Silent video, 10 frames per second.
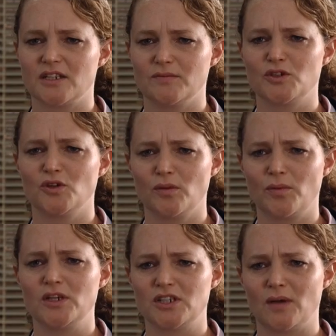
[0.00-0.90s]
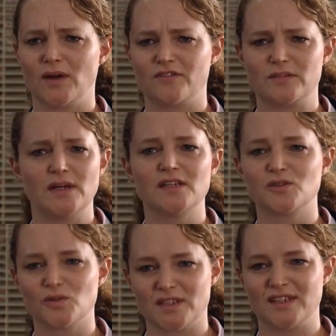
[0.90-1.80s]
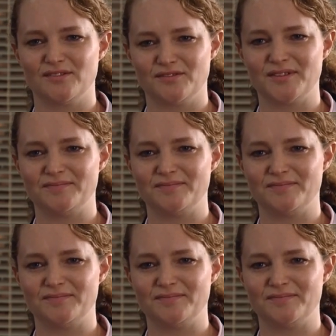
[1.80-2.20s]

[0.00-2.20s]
I'm sure you appreciate we have to be exhaustive.